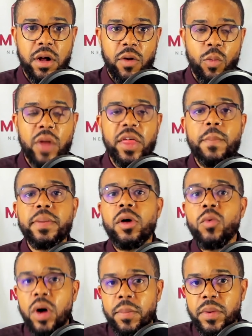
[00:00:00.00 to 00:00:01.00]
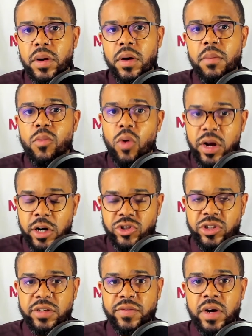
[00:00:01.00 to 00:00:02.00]
While they blow up more
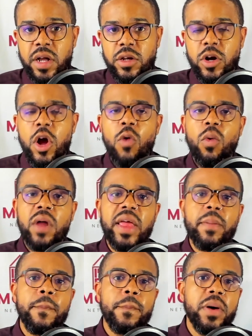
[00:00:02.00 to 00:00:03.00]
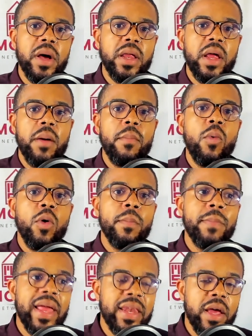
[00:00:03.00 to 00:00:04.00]
countries of color, while they put more
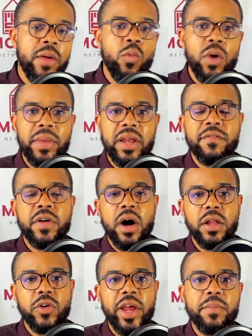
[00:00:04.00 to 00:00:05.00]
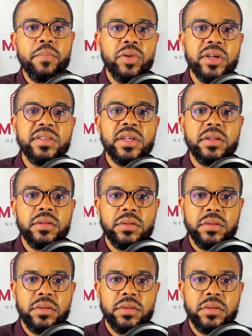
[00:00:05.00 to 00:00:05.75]
men and women of color in prison.